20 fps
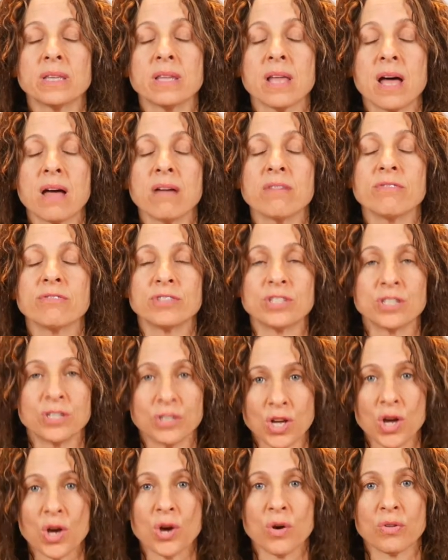love to
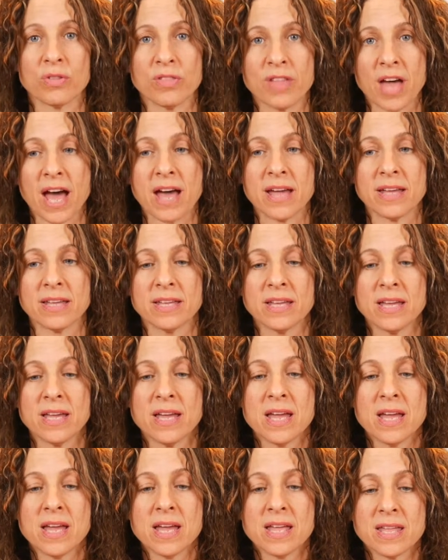know that
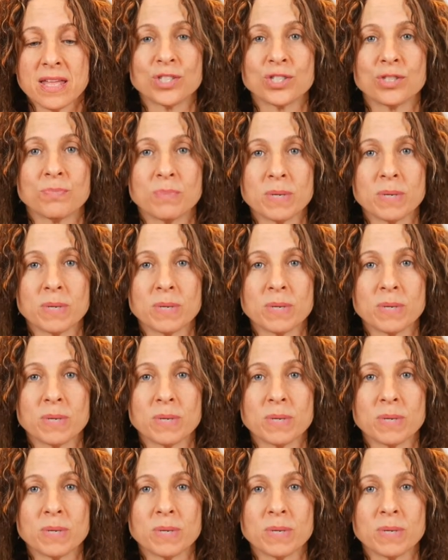the